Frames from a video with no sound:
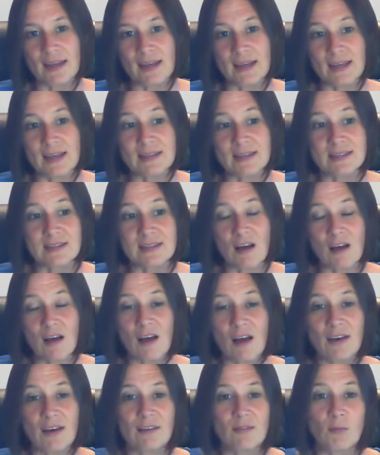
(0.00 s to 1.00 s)
is
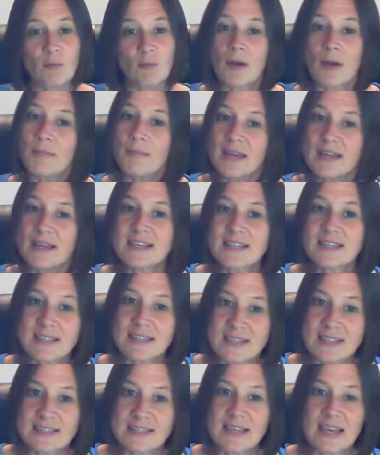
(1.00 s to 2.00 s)
on what makes us
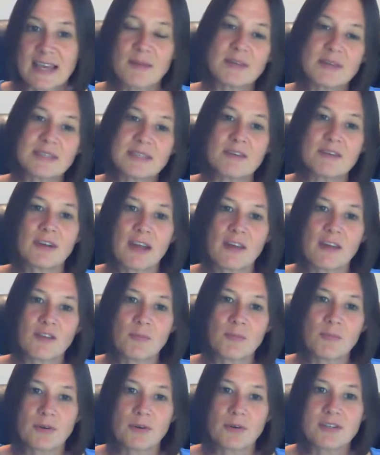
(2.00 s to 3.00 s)
the same as every
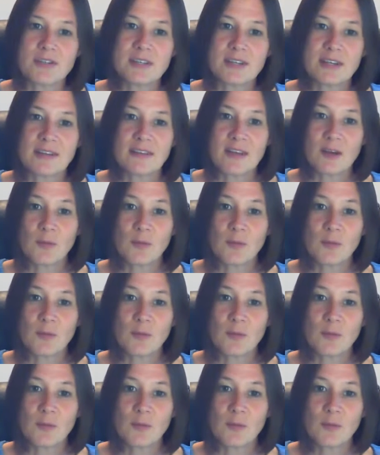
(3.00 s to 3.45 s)
other person,